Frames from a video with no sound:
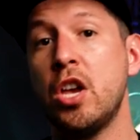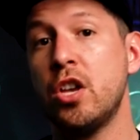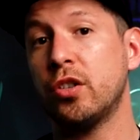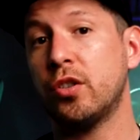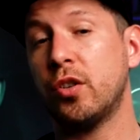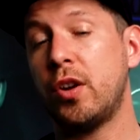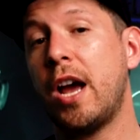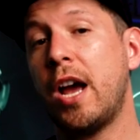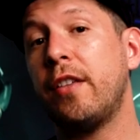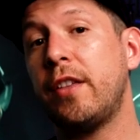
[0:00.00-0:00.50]

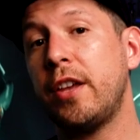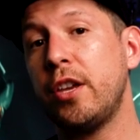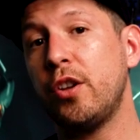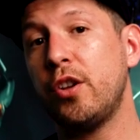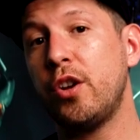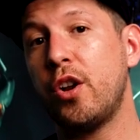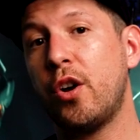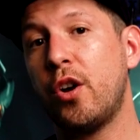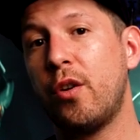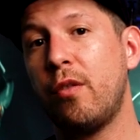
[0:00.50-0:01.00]
So now that
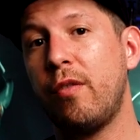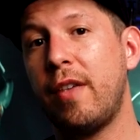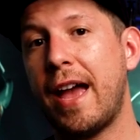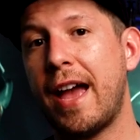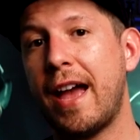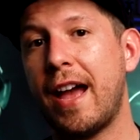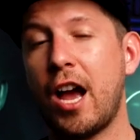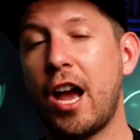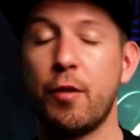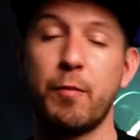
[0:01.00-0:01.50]
you know
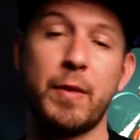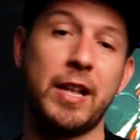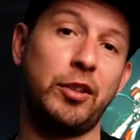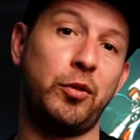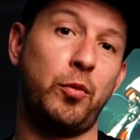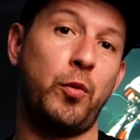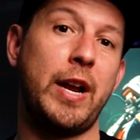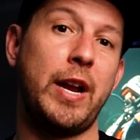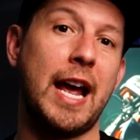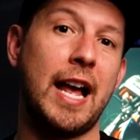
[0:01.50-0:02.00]
that
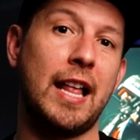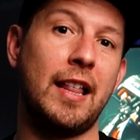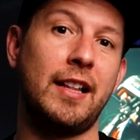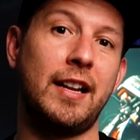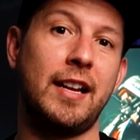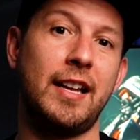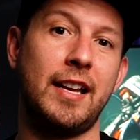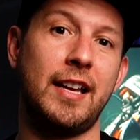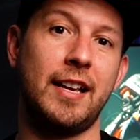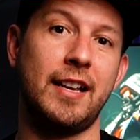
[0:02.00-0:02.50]
augmented
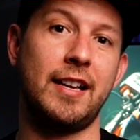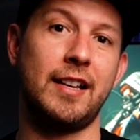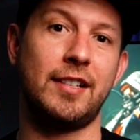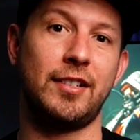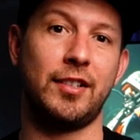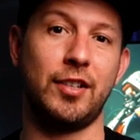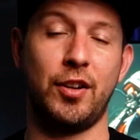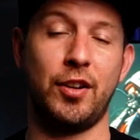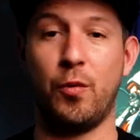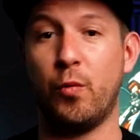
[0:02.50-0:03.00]
reality
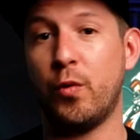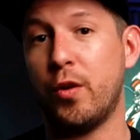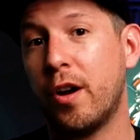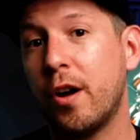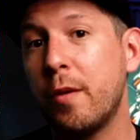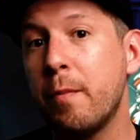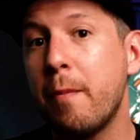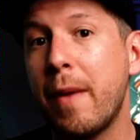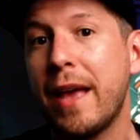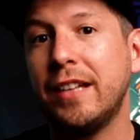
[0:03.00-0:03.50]
is, you know, we're
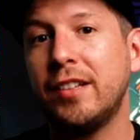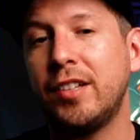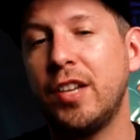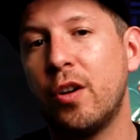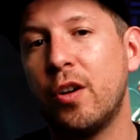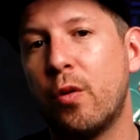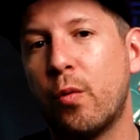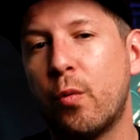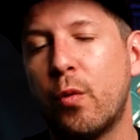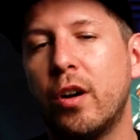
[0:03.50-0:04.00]

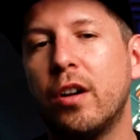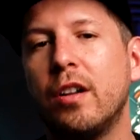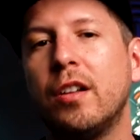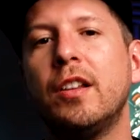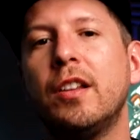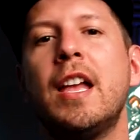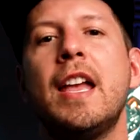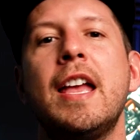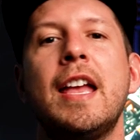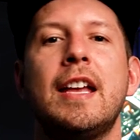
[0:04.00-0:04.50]
augmenting our
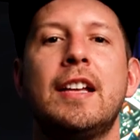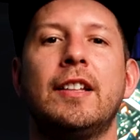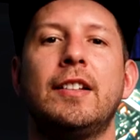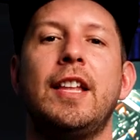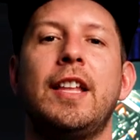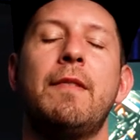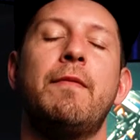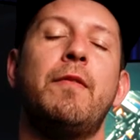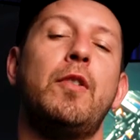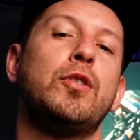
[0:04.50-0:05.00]
world,
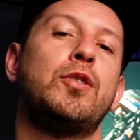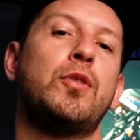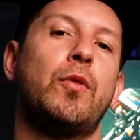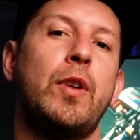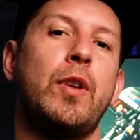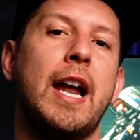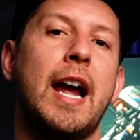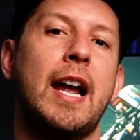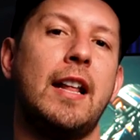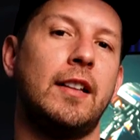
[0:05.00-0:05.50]
then virtual
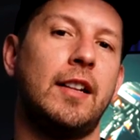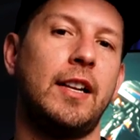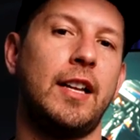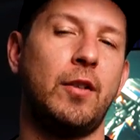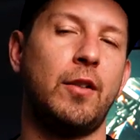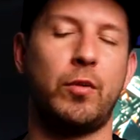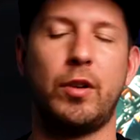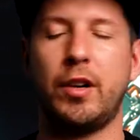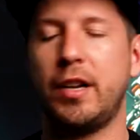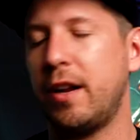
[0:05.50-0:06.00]
reality,
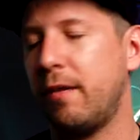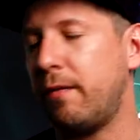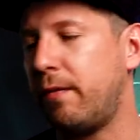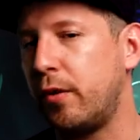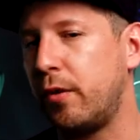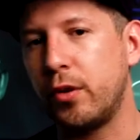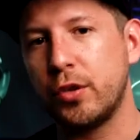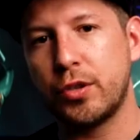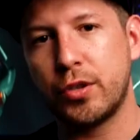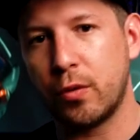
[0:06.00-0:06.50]
we're in a
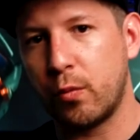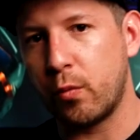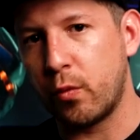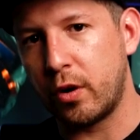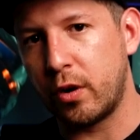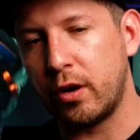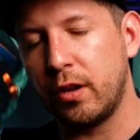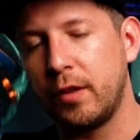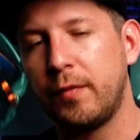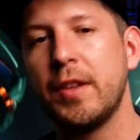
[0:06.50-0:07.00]
virtual
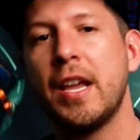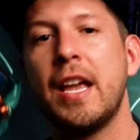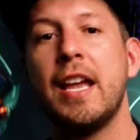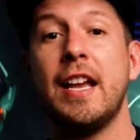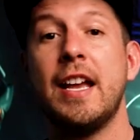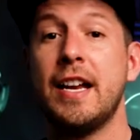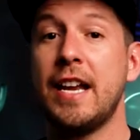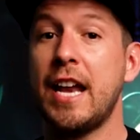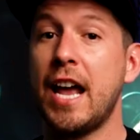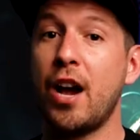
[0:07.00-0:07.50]
world,
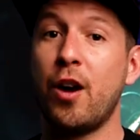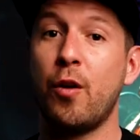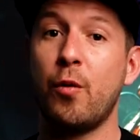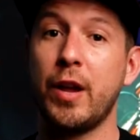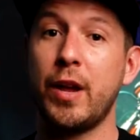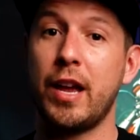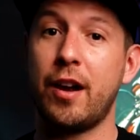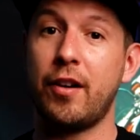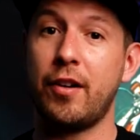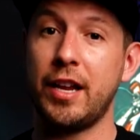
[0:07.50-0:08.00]
now
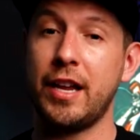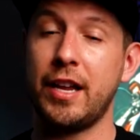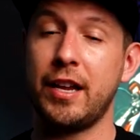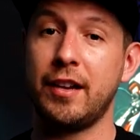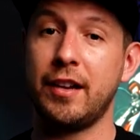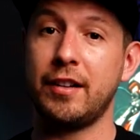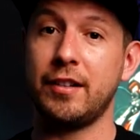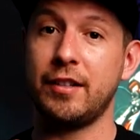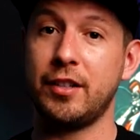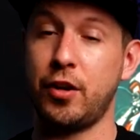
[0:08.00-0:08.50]
we are
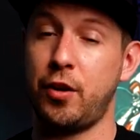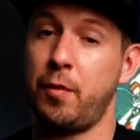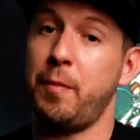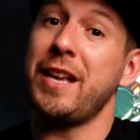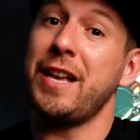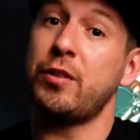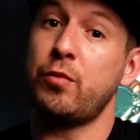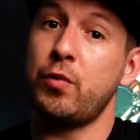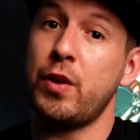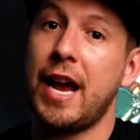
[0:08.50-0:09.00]
in, you know,
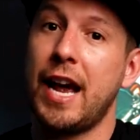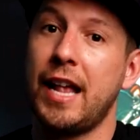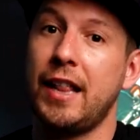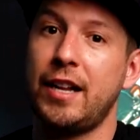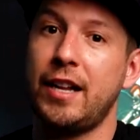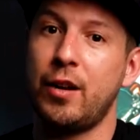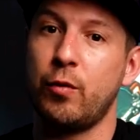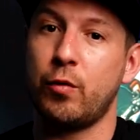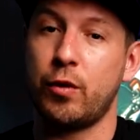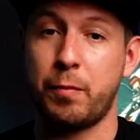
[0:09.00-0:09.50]
mixed
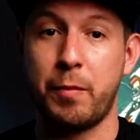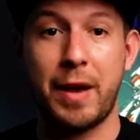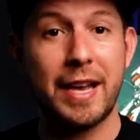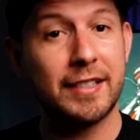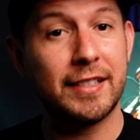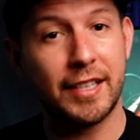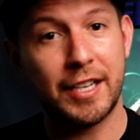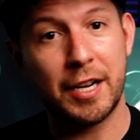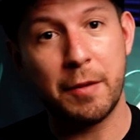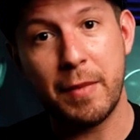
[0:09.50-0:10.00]
reality. We're
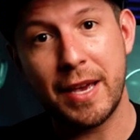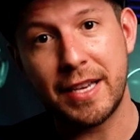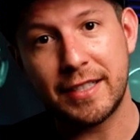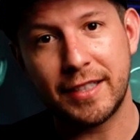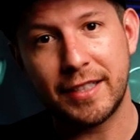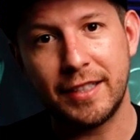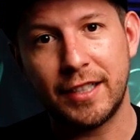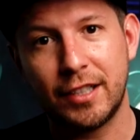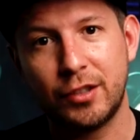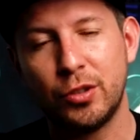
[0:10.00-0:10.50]
basically
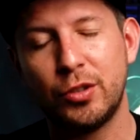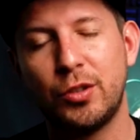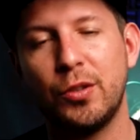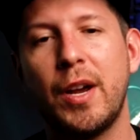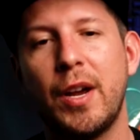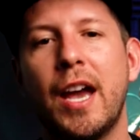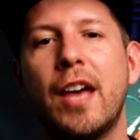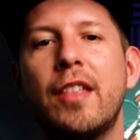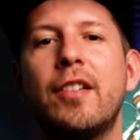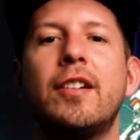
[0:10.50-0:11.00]
mixing the two
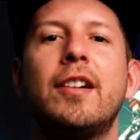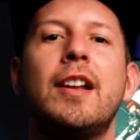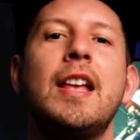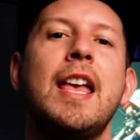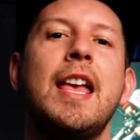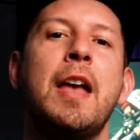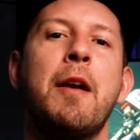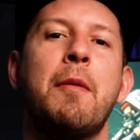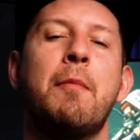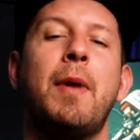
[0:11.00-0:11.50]
together
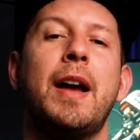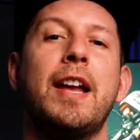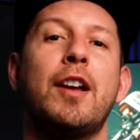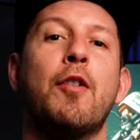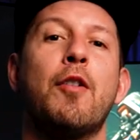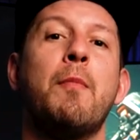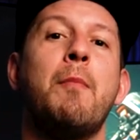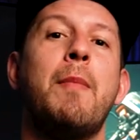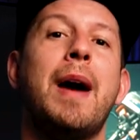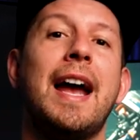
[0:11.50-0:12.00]
by
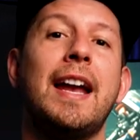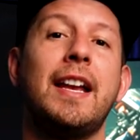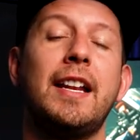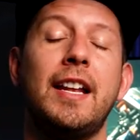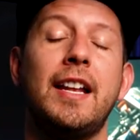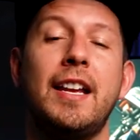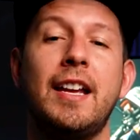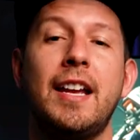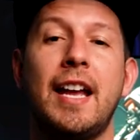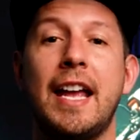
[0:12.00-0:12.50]

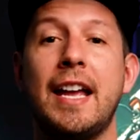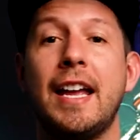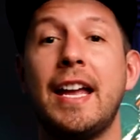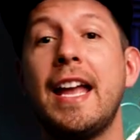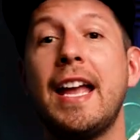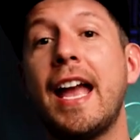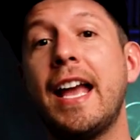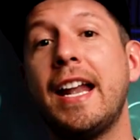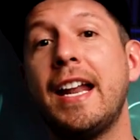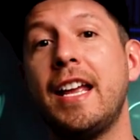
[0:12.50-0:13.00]
combining and
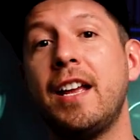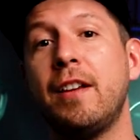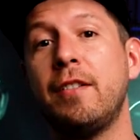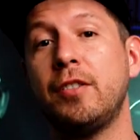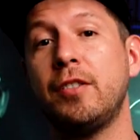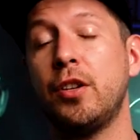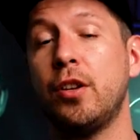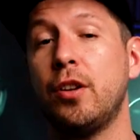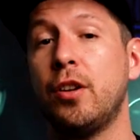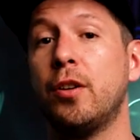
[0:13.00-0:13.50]

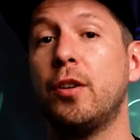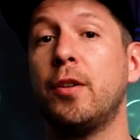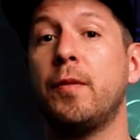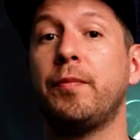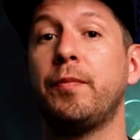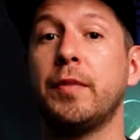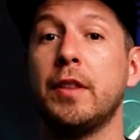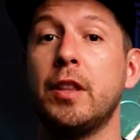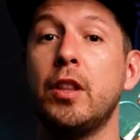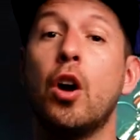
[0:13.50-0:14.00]
getting, you
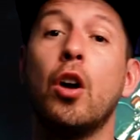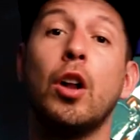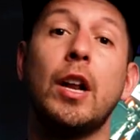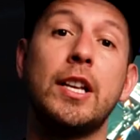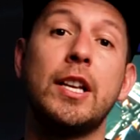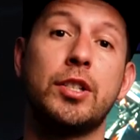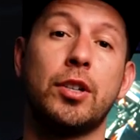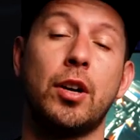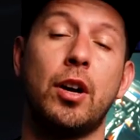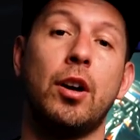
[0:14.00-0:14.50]
know,
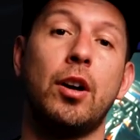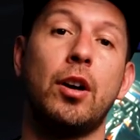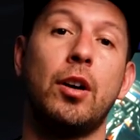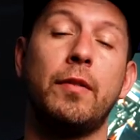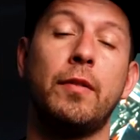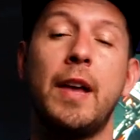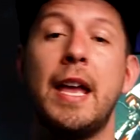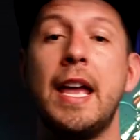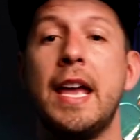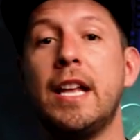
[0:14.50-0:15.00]
knowledge
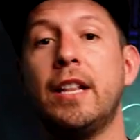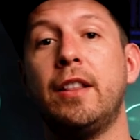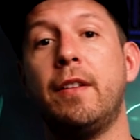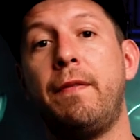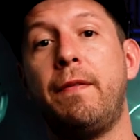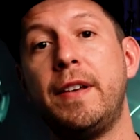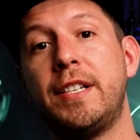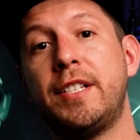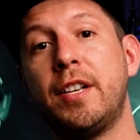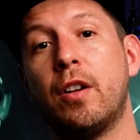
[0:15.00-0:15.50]
of the
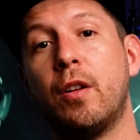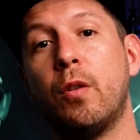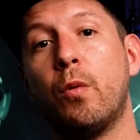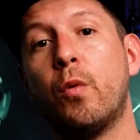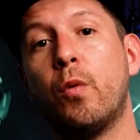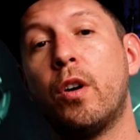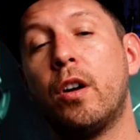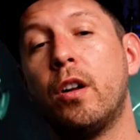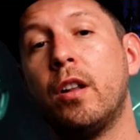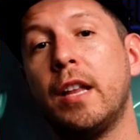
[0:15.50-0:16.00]
physical
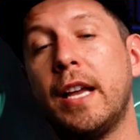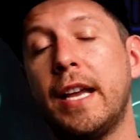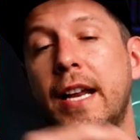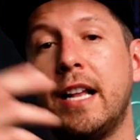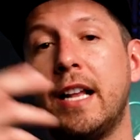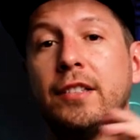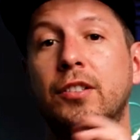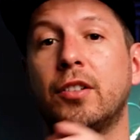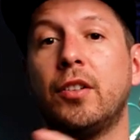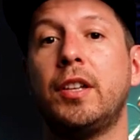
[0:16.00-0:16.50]
world and
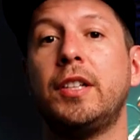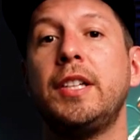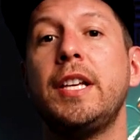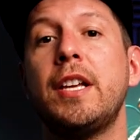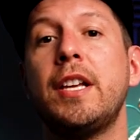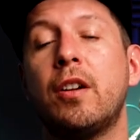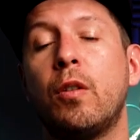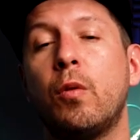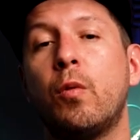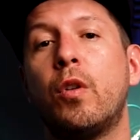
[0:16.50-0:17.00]
also the
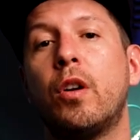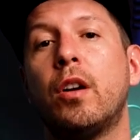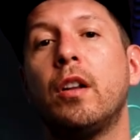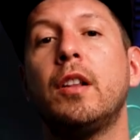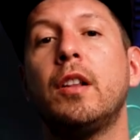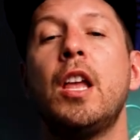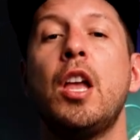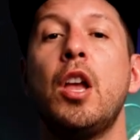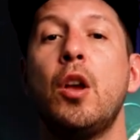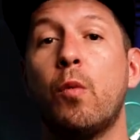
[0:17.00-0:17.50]
digital
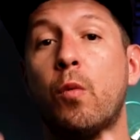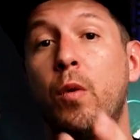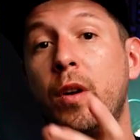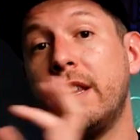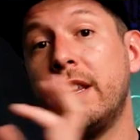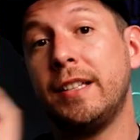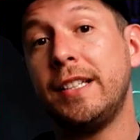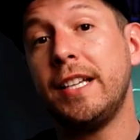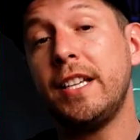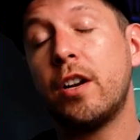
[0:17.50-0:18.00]
world, where
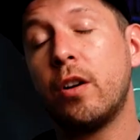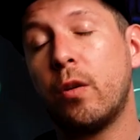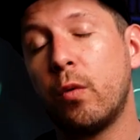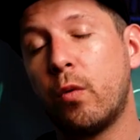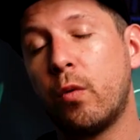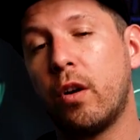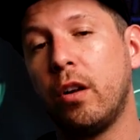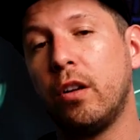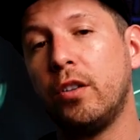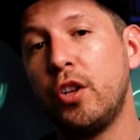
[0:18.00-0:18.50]
the digital
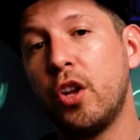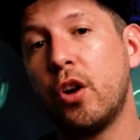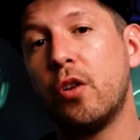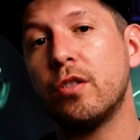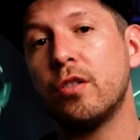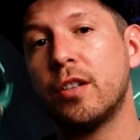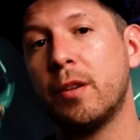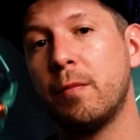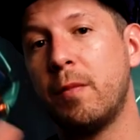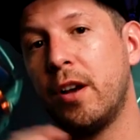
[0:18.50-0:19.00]
world
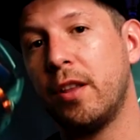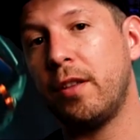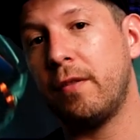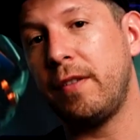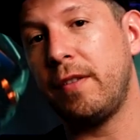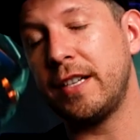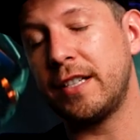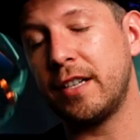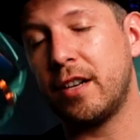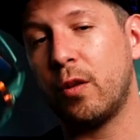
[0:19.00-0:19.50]
knows about the
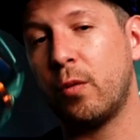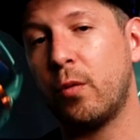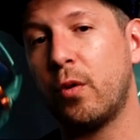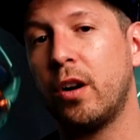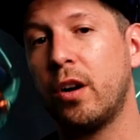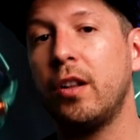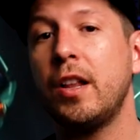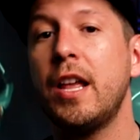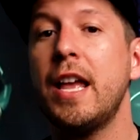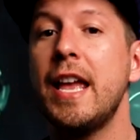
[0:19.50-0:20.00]
physical
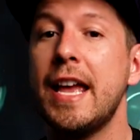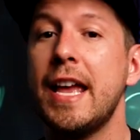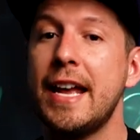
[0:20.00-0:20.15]
world.